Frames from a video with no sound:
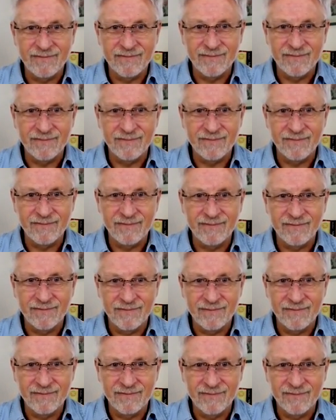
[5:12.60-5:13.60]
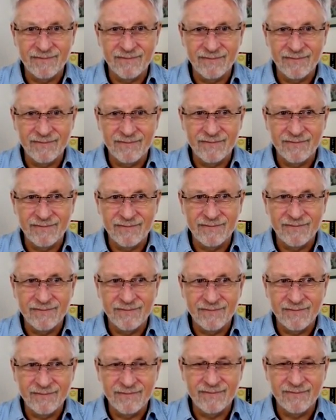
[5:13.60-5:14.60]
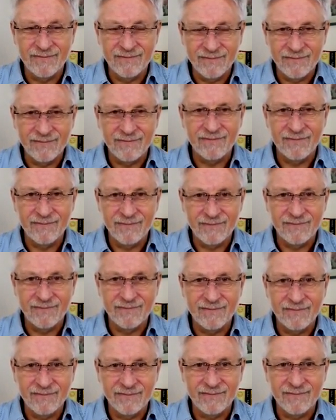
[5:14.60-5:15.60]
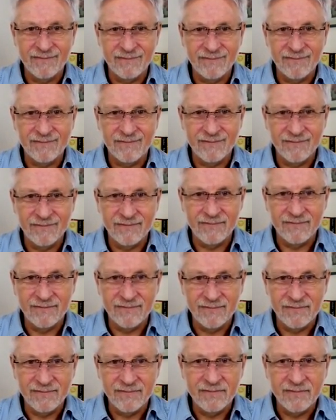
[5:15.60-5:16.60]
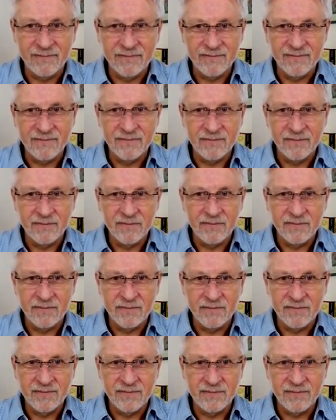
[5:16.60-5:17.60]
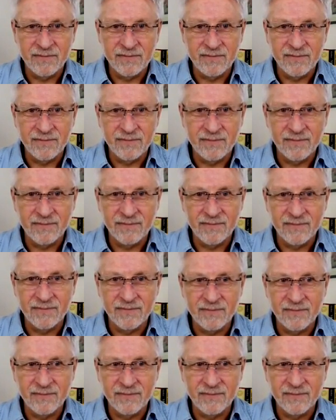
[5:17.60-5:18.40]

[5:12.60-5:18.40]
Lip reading: This person isn't speaking.